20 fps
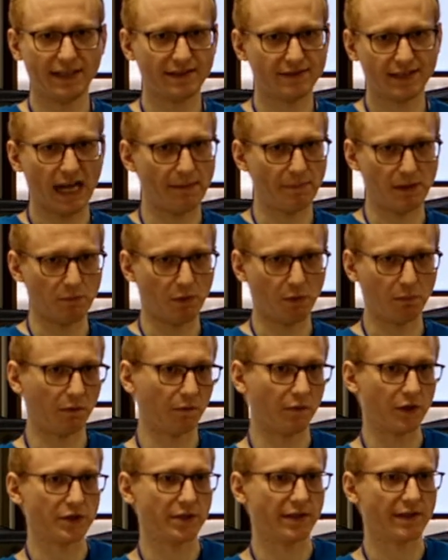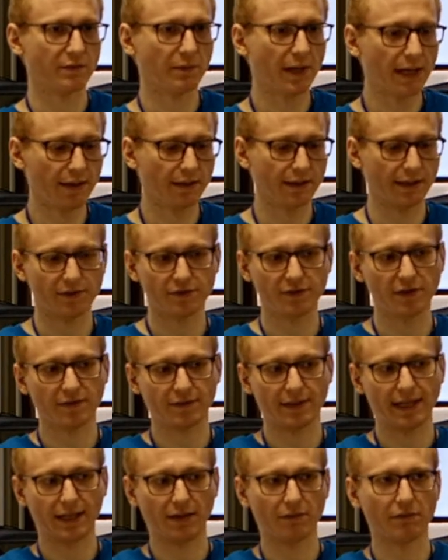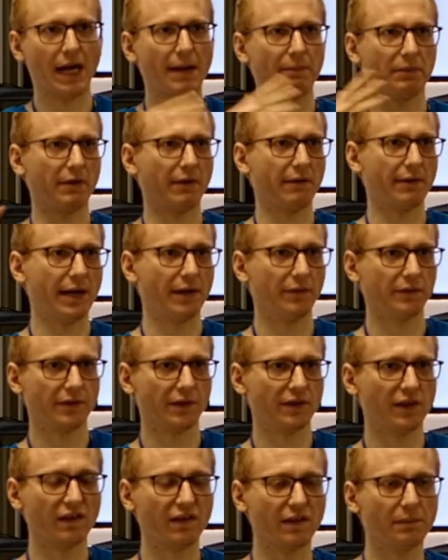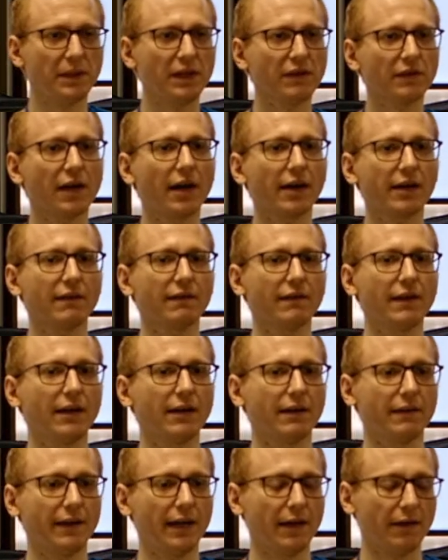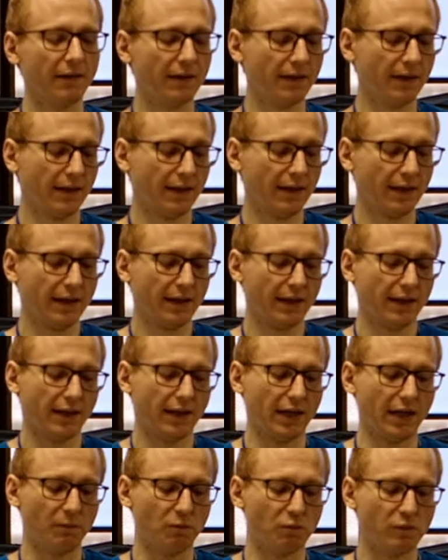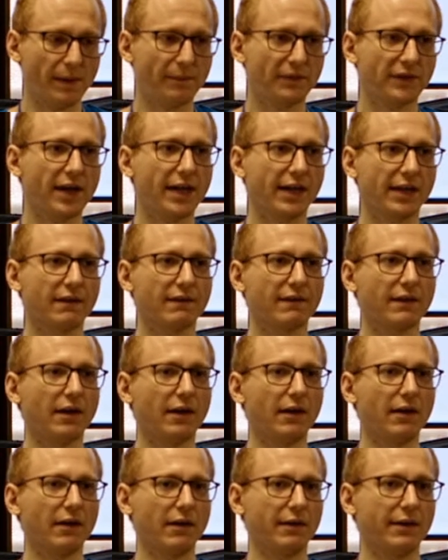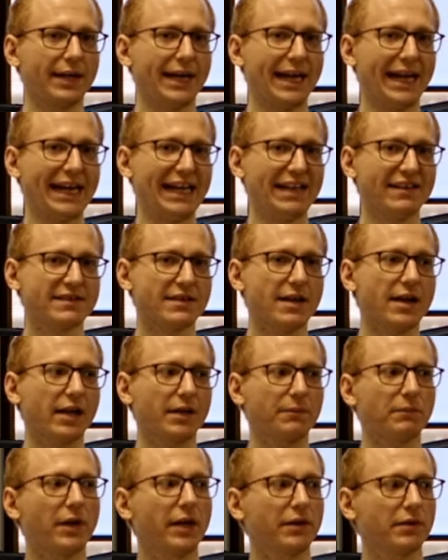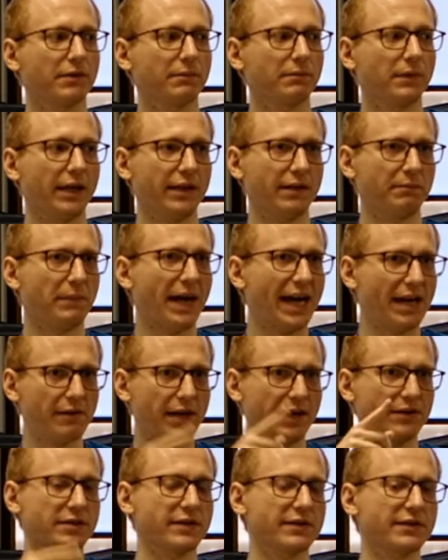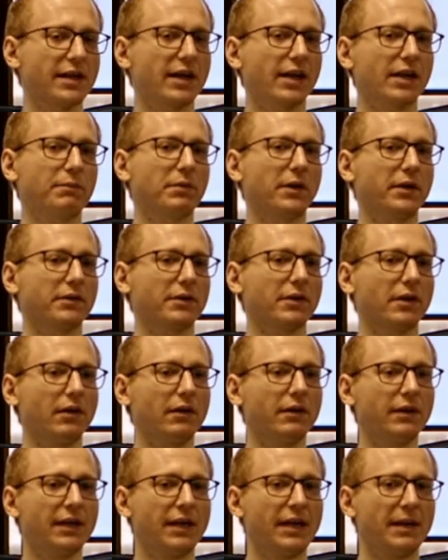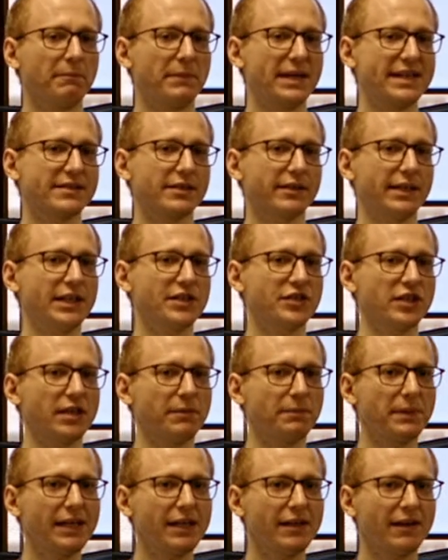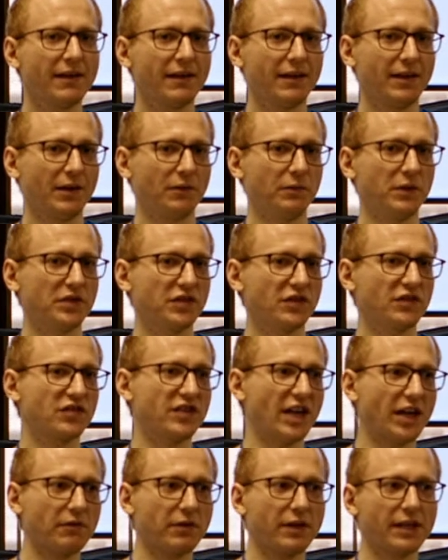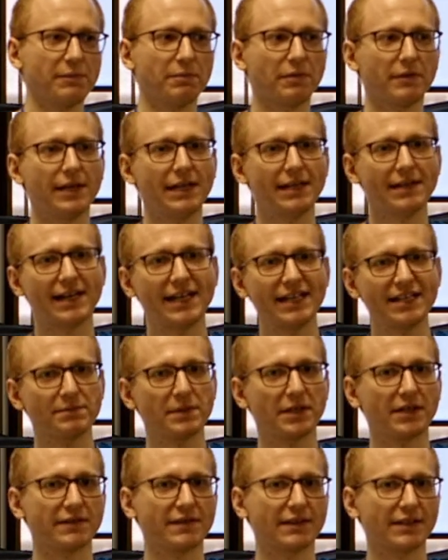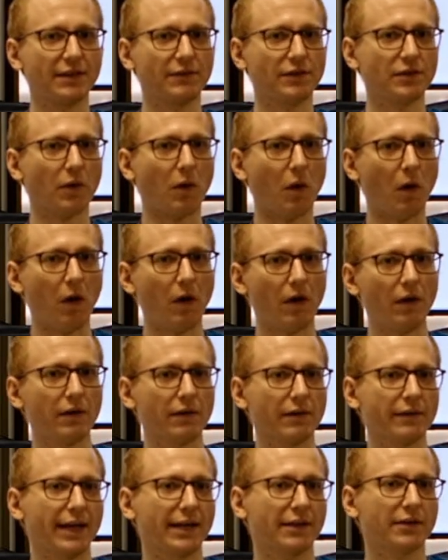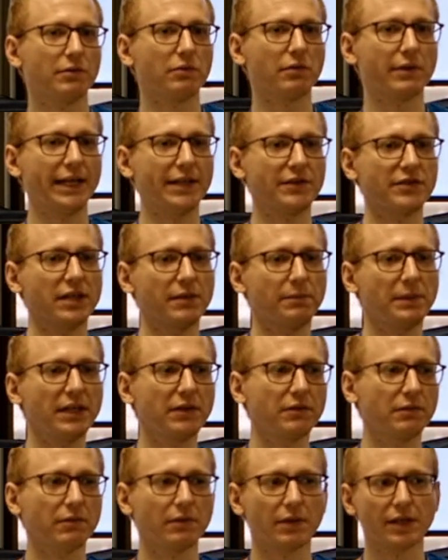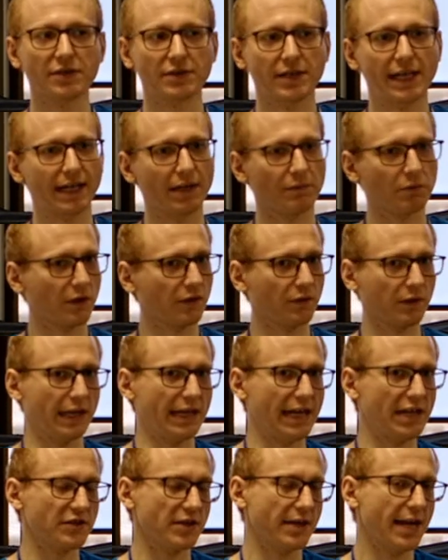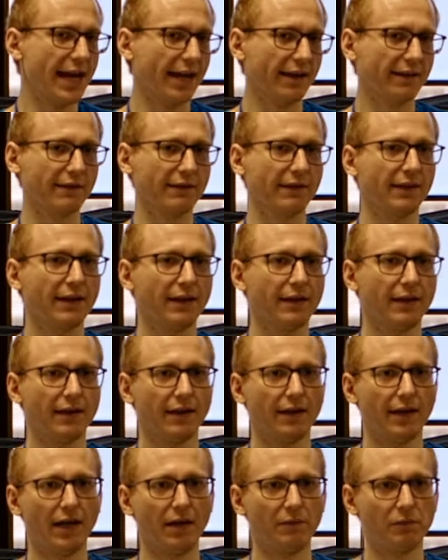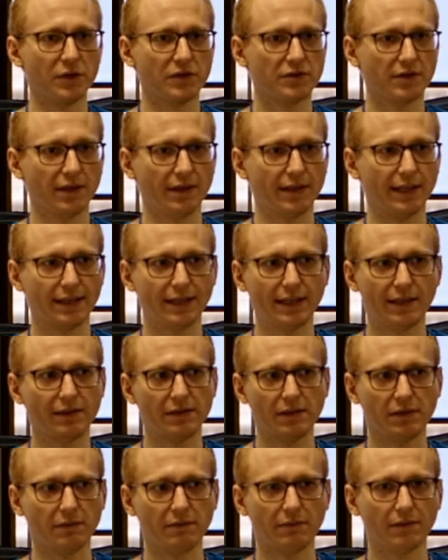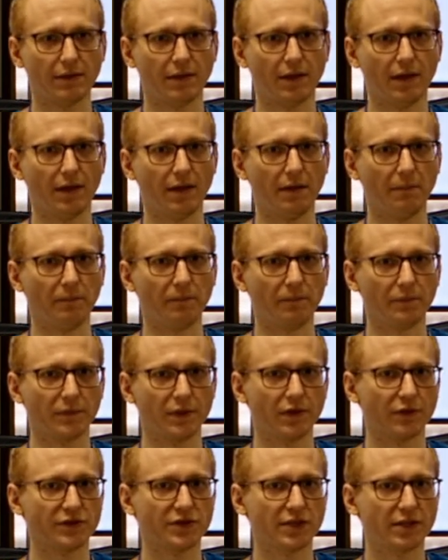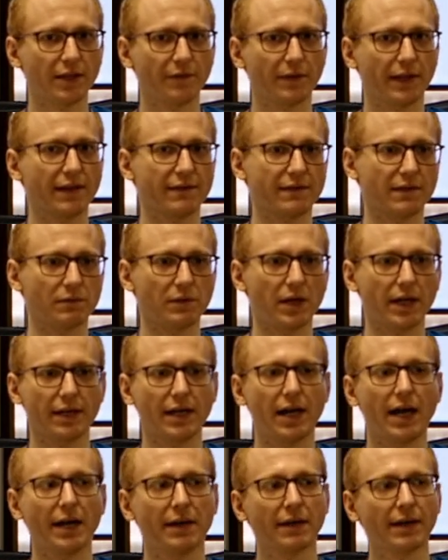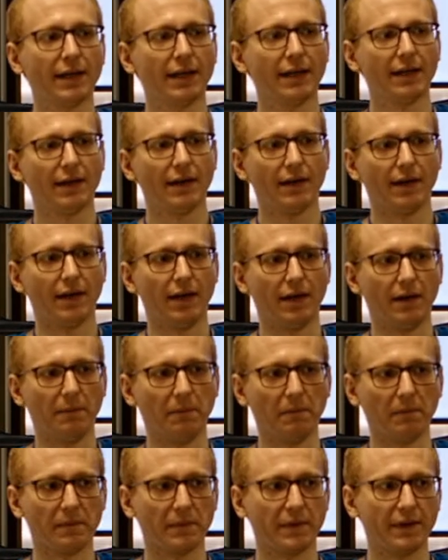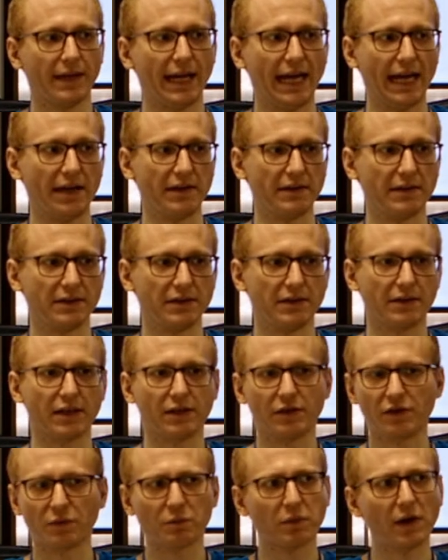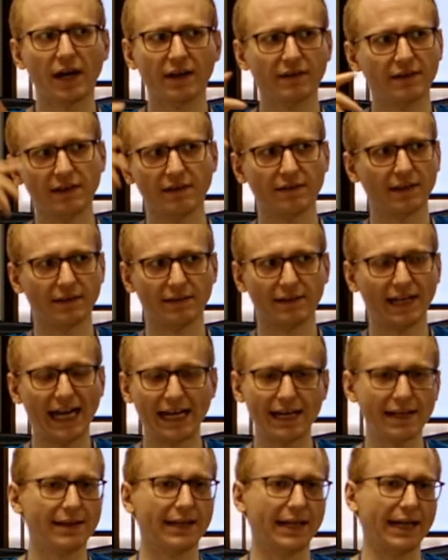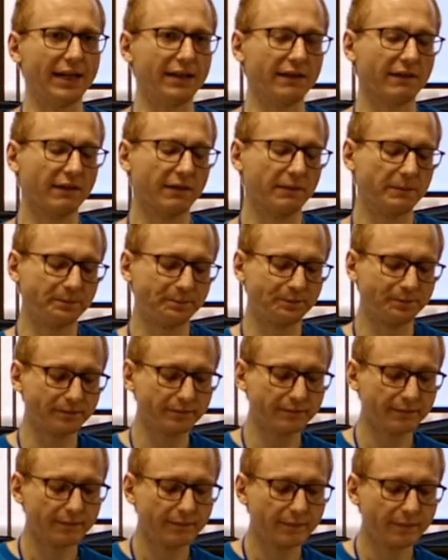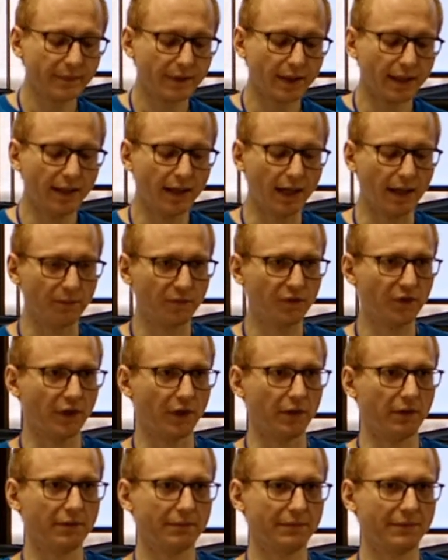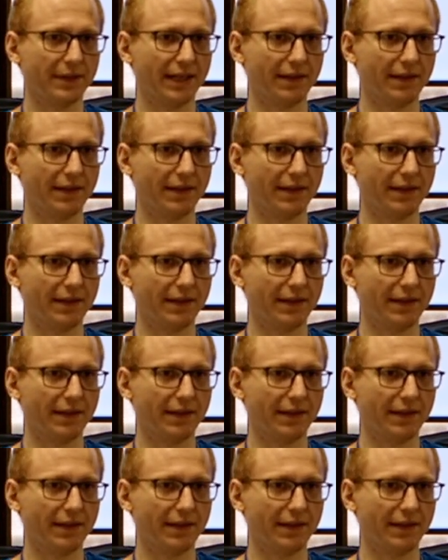desktop and mobile version as well. It's just like a wrapper around the T C P sockets there. there. Um, WebSockets are a socket product, uh, bidirectional socket protocol based on H T T P, which is generally pretty nice because it gives you all that cool H T T P toolage, like it works in Nginx, um, which can like get you um, your certificates and whatnot, um, and you can use proxies and anything else. Um, so.